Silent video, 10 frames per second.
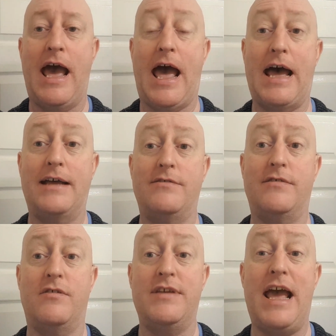
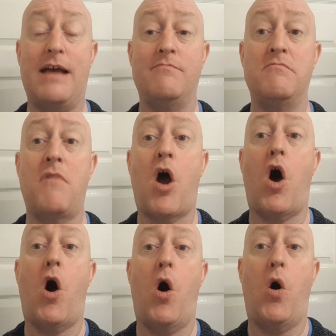And yeah,
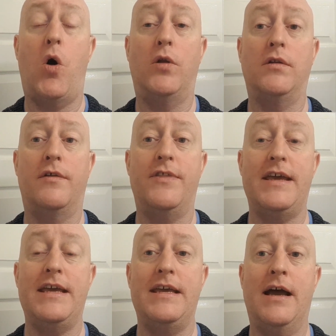all
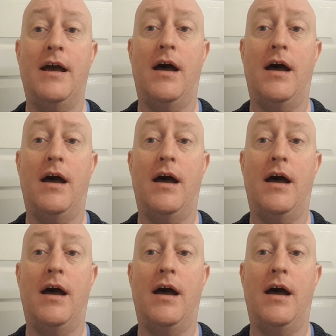the